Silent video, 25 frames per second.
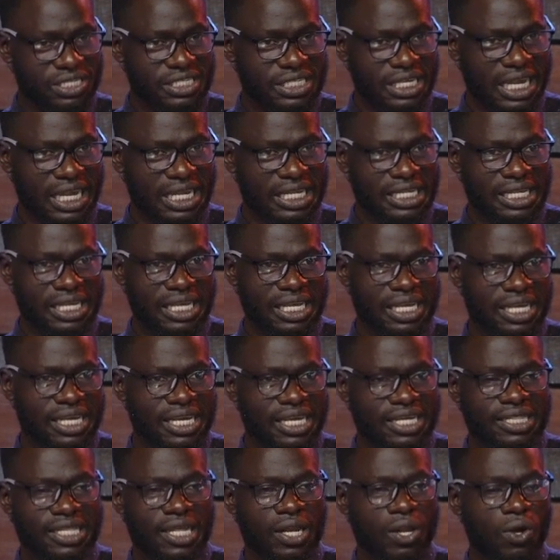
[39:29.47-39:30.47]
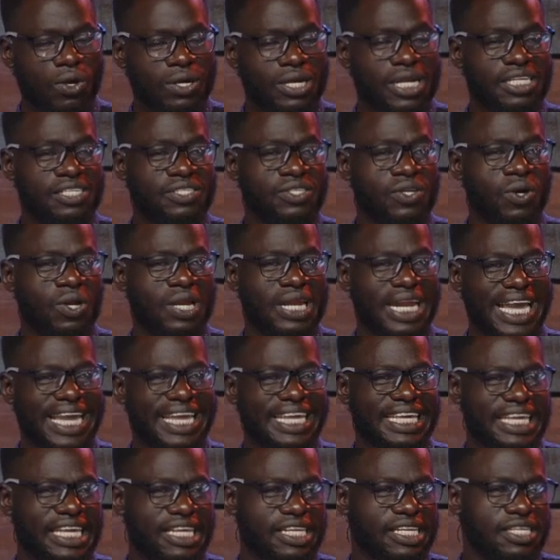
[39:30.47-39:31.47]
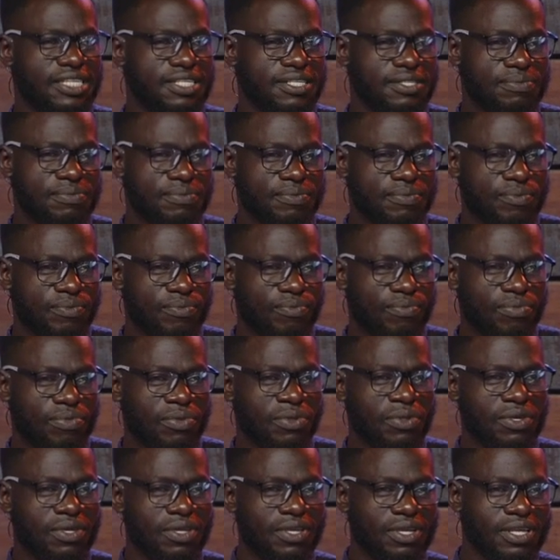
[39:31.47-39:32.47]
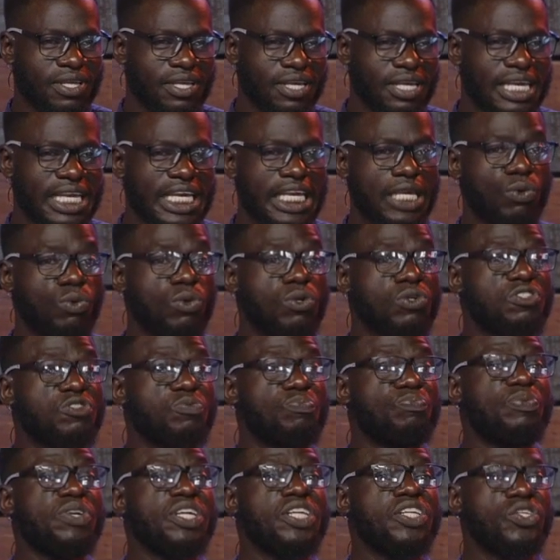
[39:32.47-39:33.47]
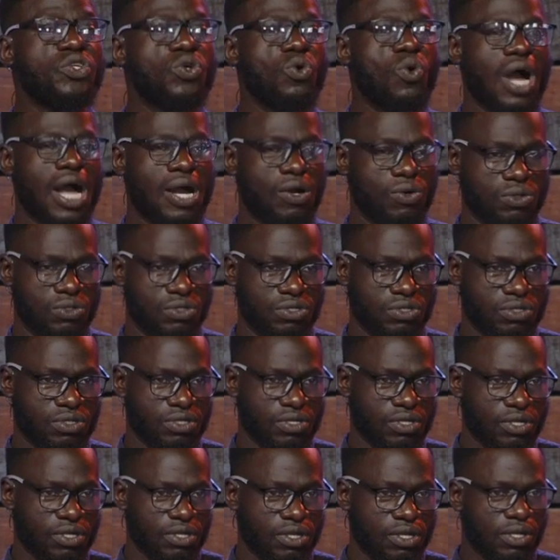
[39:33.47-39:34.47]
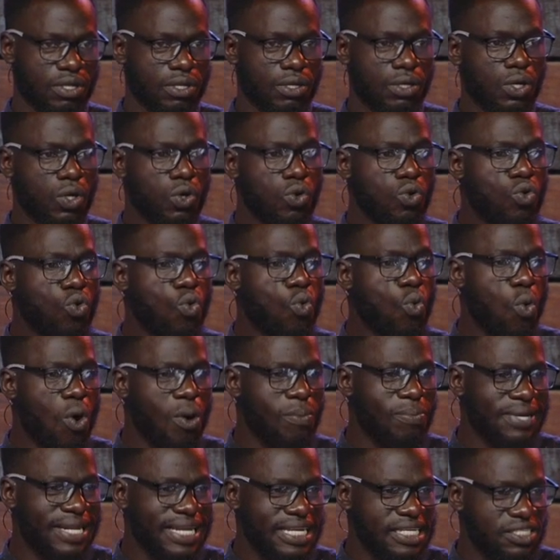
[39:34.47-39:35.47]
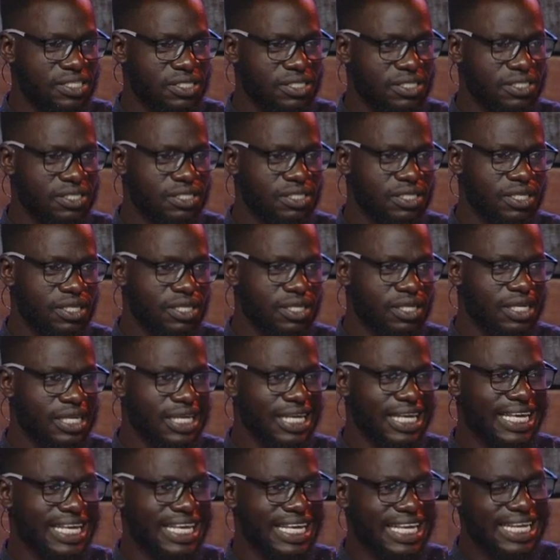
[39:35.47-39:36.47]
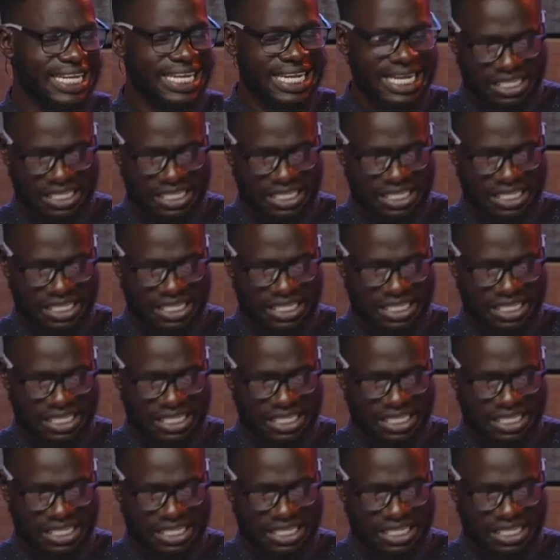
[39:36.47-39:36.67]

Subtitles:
it says the Lord does not like it. He will spit you out. Lukewarmness. He